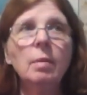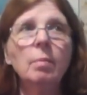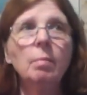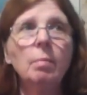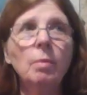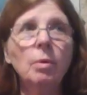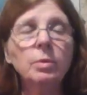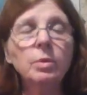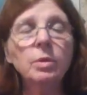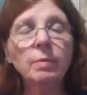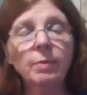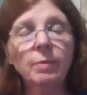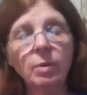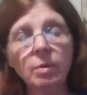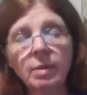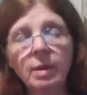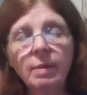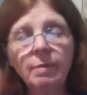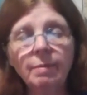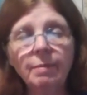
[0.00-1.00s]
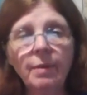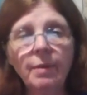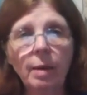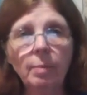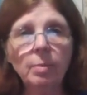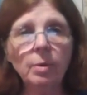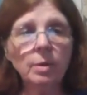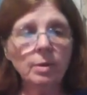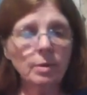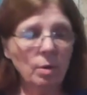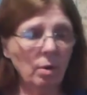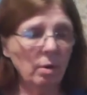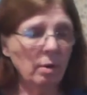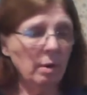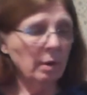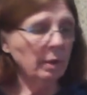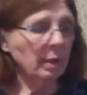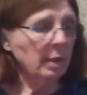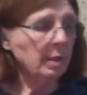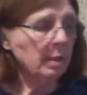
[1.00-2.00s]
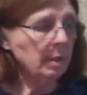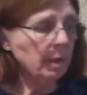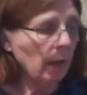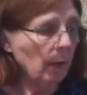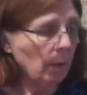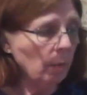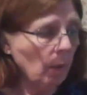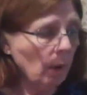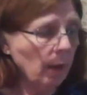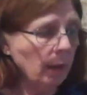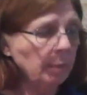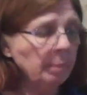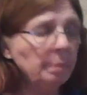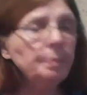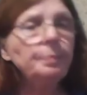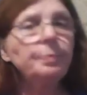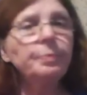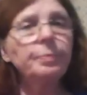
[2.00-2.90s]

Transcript: Most of your knit fabrics are at least that wide.